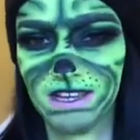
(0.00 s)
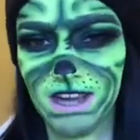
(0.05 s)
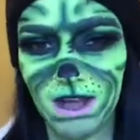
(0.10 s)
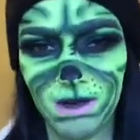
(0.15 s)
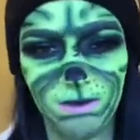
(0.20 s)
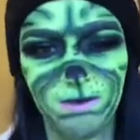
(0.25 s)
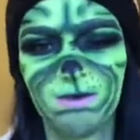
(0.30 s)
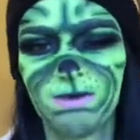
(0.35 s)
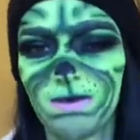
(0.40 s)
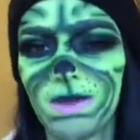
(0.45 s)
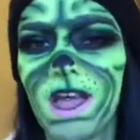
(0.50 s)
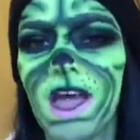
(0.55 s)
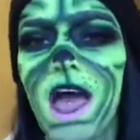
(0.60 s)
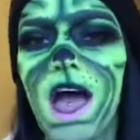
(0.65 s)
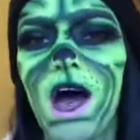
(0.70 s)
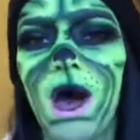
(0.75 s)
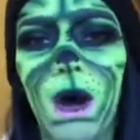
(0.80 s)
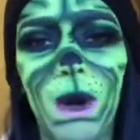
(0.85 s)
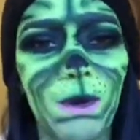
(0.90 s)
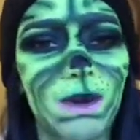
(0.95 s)
Always
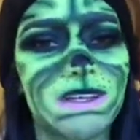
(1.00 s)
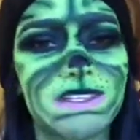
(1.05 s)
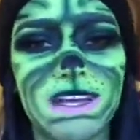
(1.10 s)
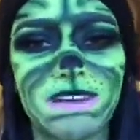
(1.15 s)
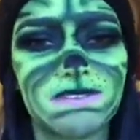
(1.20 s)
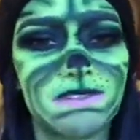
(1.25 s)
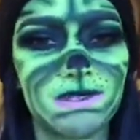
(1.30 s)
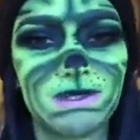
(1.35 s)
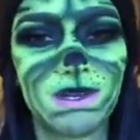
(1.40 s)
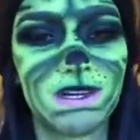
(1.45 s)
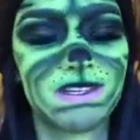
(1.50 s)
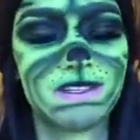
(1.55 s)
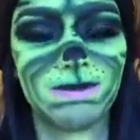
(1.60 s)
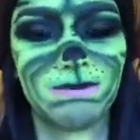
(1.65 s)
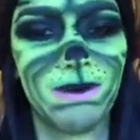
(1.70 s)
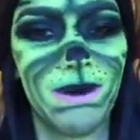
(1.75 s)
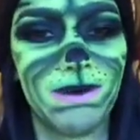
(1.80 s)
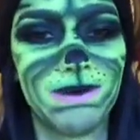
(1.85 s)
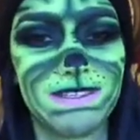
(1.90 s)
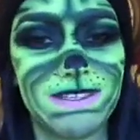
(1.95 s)
have to trust the
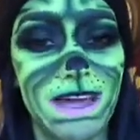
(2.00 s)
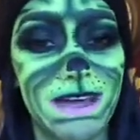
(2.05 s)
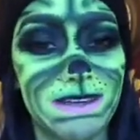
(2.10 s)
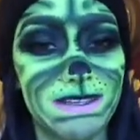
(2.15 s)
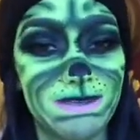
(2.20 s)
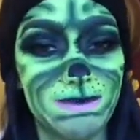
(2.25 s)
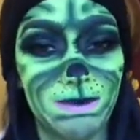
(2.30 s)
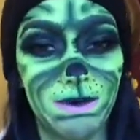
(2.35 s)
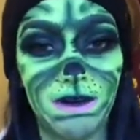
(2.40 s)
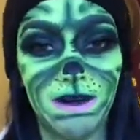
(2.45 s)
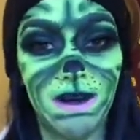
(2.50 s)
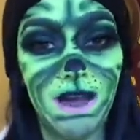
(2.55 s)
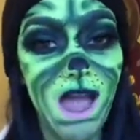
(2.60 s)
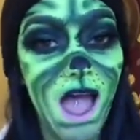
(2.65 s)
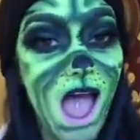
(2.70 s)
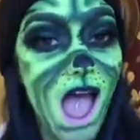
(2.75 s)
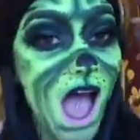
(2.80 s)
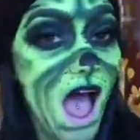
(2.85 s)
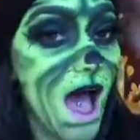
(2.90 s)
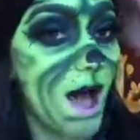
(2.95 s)
process, but I'm
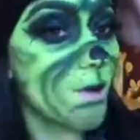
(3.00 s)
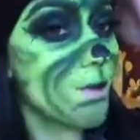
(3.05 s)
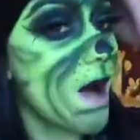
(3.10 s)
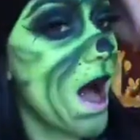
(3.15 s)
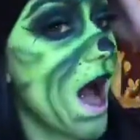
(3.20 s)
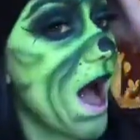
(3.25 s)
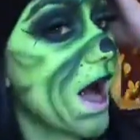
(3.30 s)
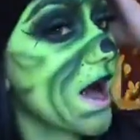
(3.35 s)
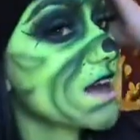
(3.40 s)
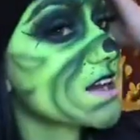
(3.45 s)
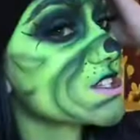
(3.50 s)
actually